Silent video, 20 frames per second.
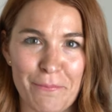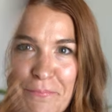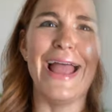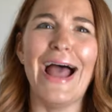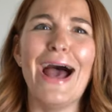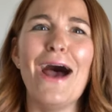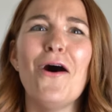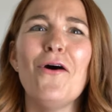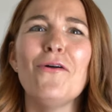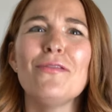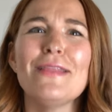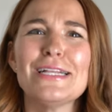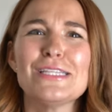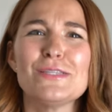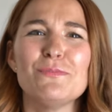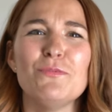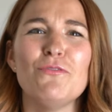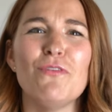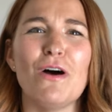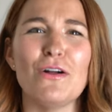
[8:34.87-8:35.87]
Now
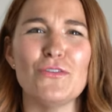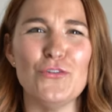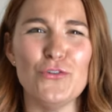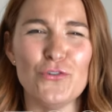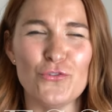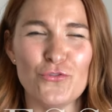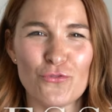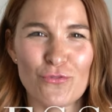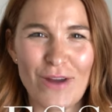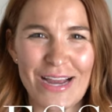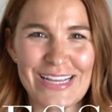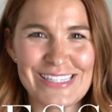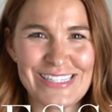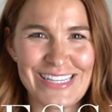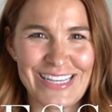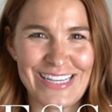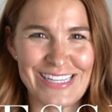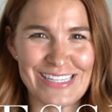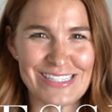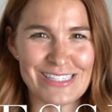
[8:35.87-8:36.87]
let's move on to
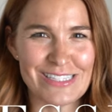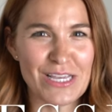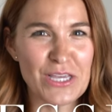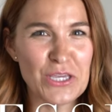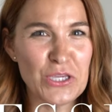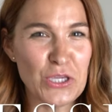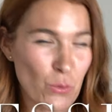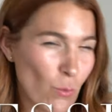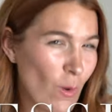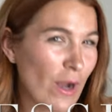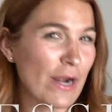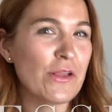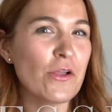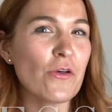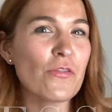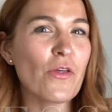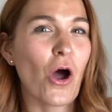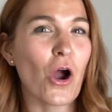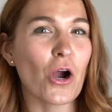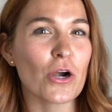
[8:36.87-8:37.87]
dresses. You wanna
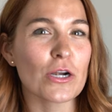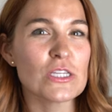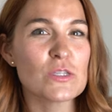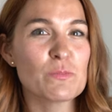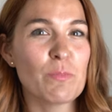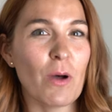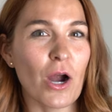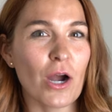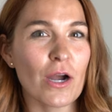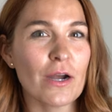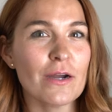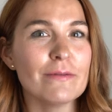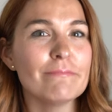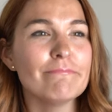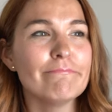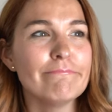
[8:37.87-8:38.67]
know the hardest part?